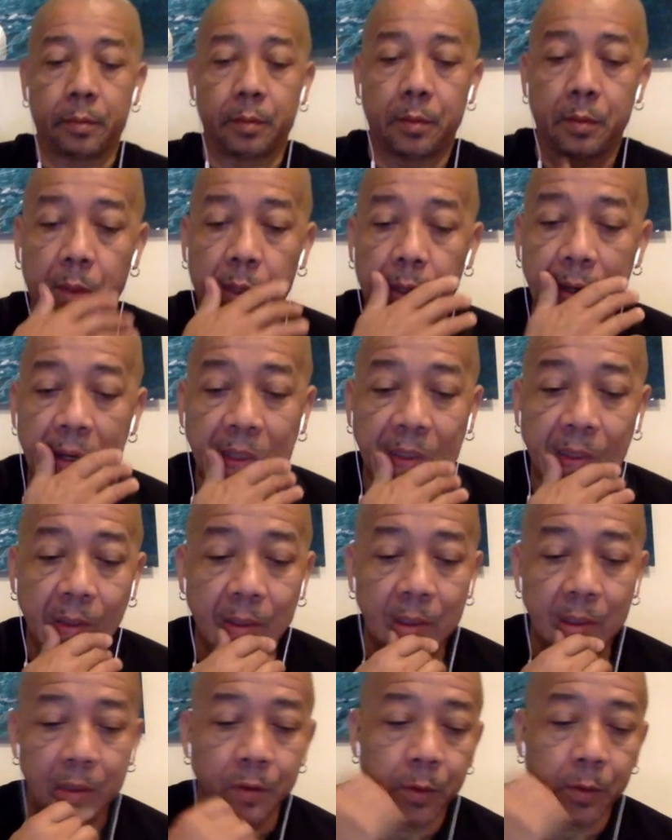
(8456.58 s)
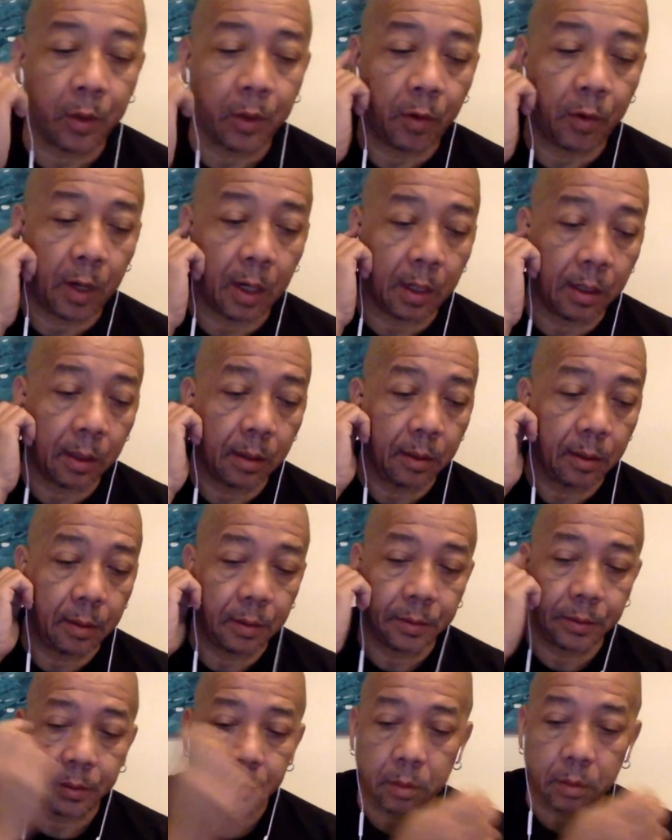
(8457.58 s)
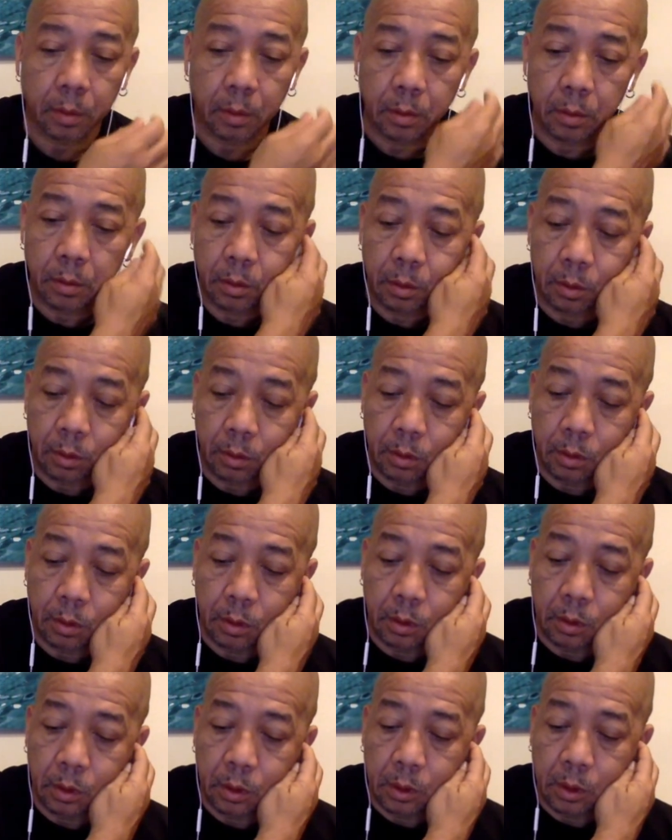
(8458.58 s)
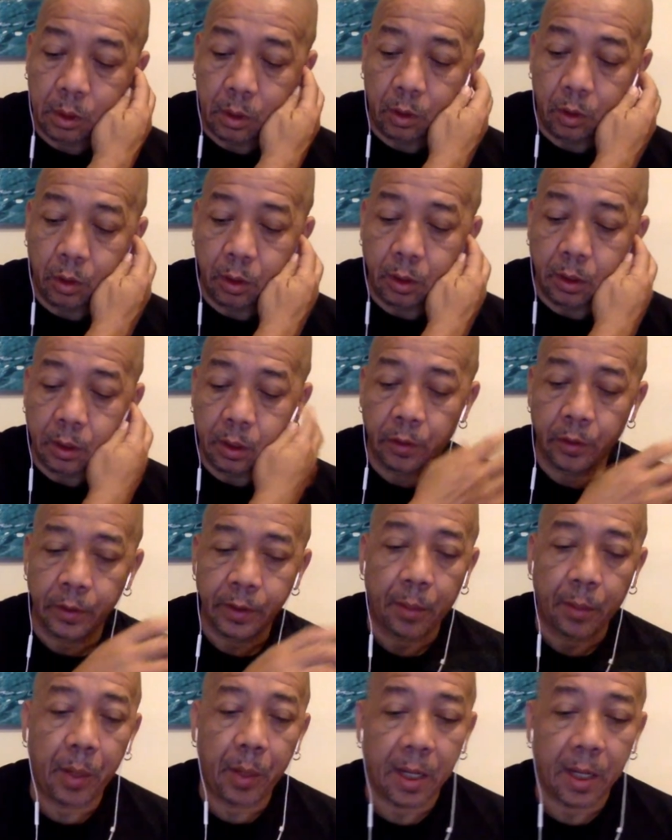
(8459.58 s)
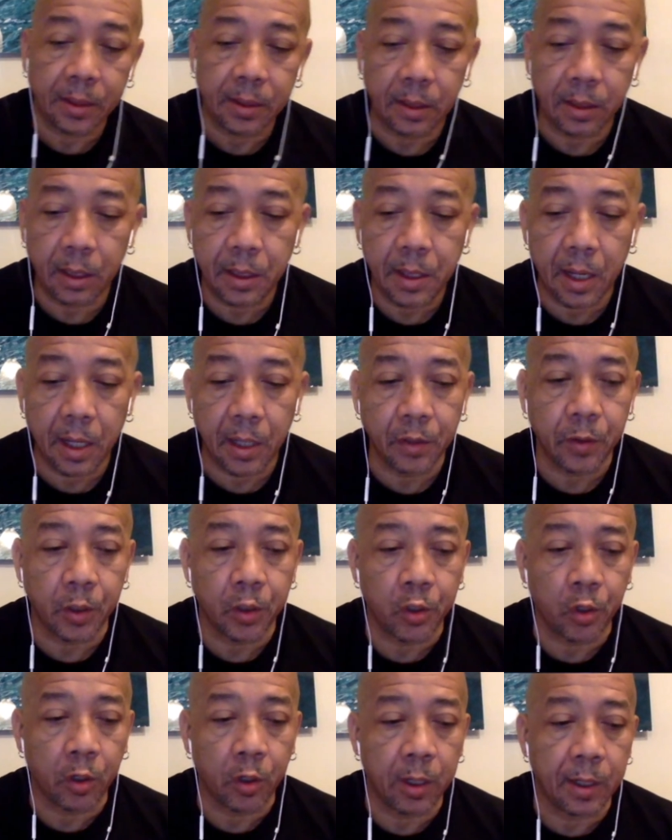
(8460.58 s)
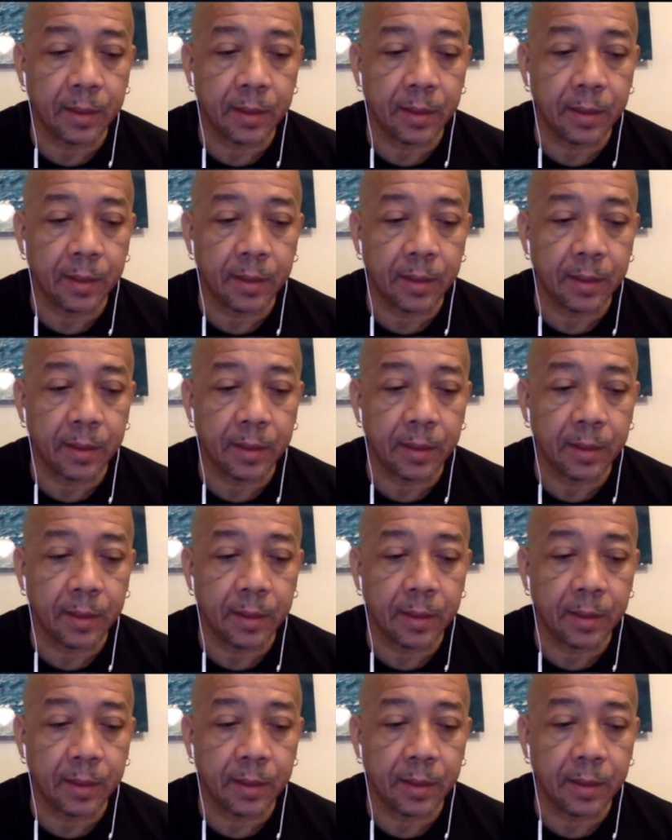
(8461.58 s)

a lot of things went wrong. Mm-hmm. There was a part in the dance where juggler